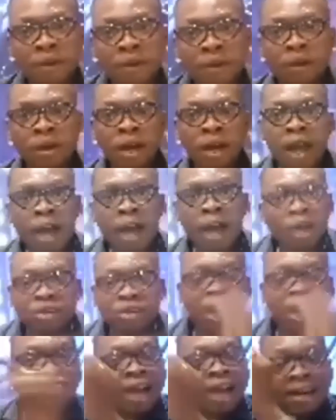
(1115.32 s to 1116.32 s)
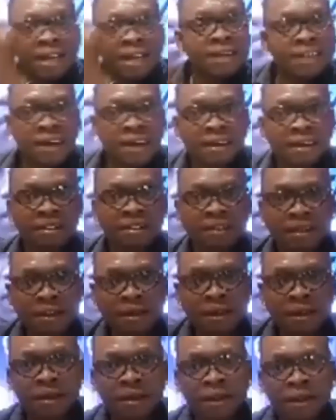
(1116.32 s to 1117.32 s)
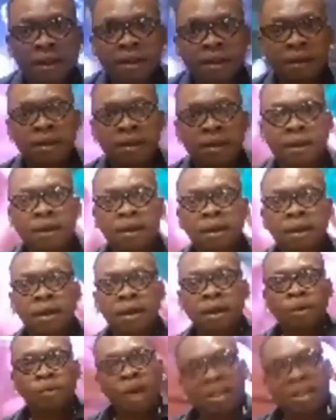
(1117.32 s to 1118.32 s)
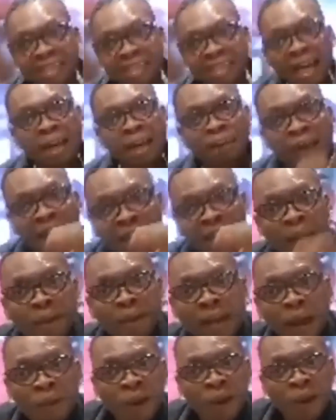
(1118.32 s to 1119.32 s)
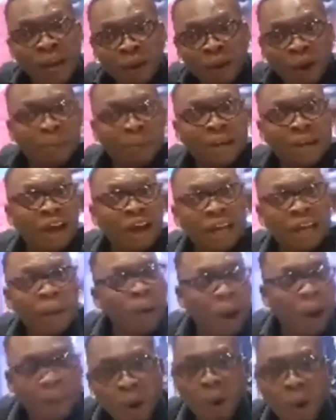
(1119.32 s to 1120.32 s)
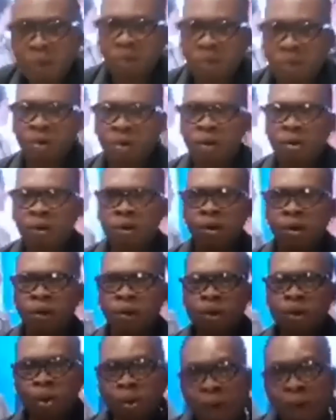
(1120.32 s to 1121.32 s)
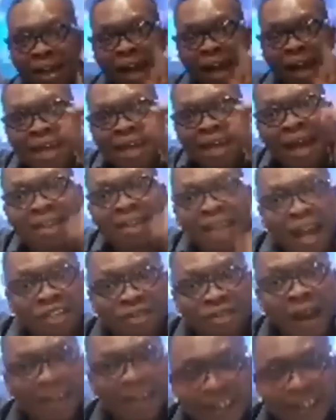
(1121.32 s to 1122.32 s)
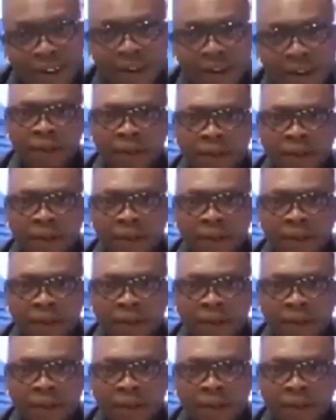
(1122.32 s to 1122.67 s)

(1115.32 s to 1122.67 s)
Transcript: I got told you are indeed. Consider me a young man and what a copy now, your mom. Who are the name?